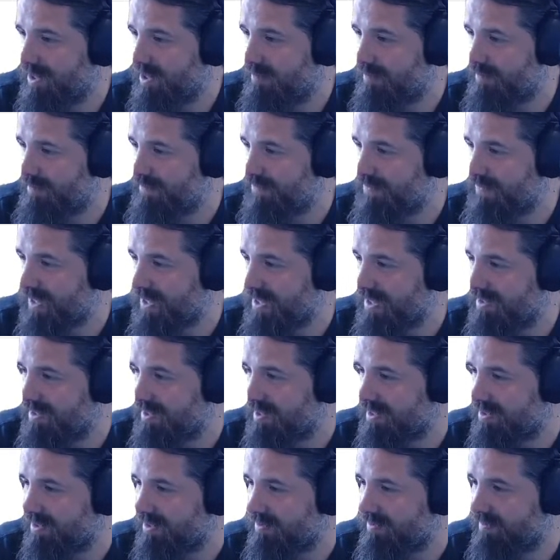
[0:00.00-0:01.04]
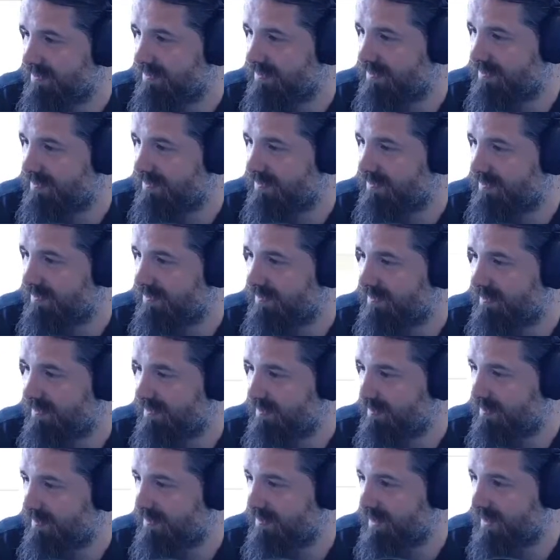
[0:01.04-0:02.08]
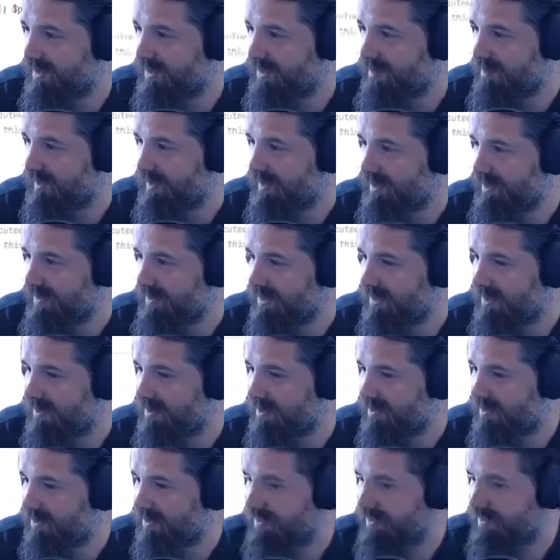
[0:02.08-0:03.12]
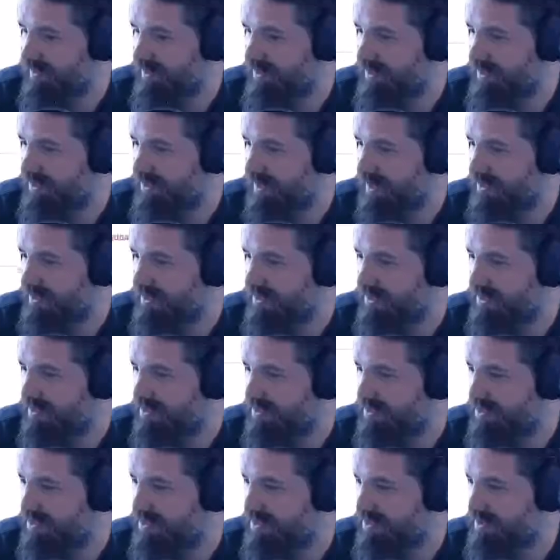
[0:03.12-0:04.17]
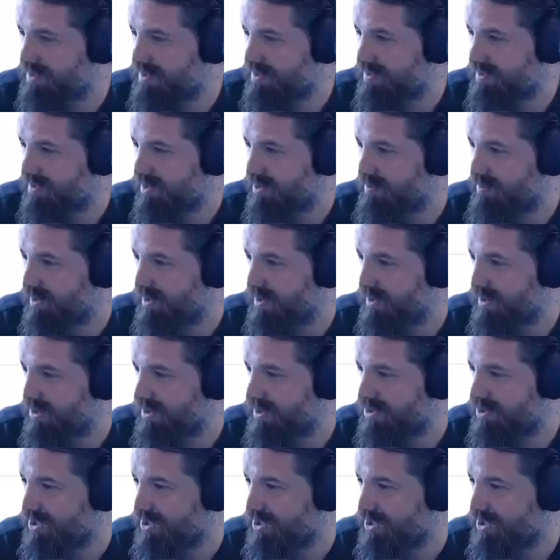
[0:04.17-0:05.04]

I think it may be that one of these tests is just opening a shell